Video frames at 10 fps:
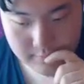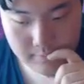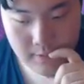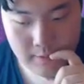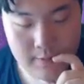
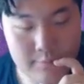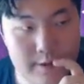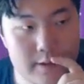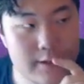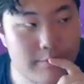Maybe if
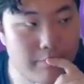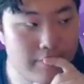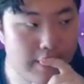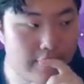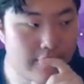I led
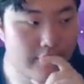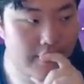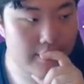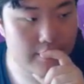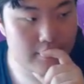
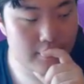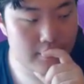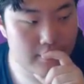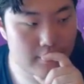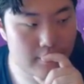Marowak.
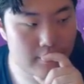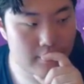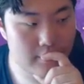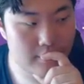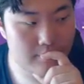
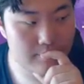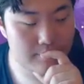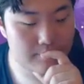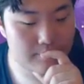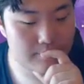Hmm.